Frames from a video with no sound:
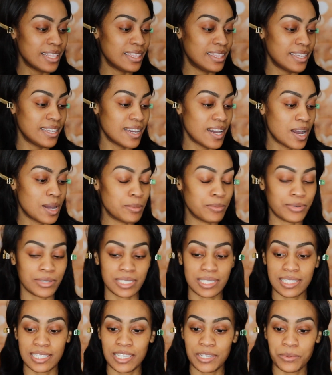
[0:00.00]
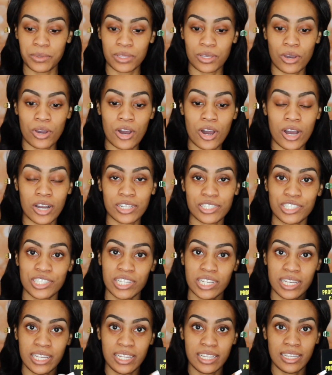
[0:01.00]
the Proceed with
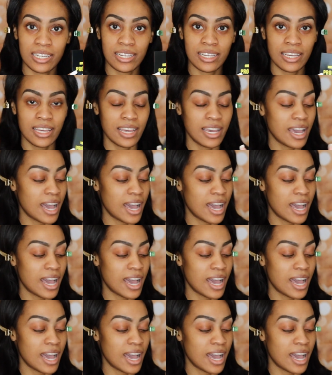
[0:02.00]
Caution